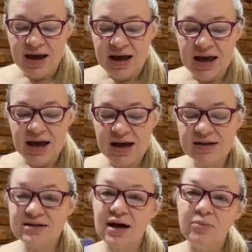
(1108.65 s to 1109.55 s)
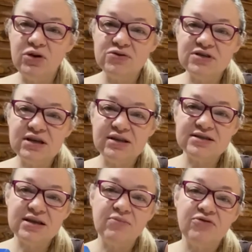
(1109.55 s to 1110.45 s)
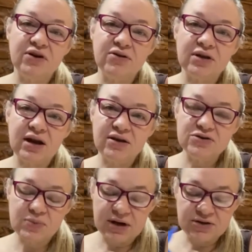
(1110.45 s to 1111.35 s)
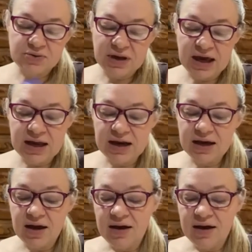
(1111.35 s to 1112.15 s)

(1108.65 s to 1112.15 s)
and I'm using the same funnel that I use when I do canning.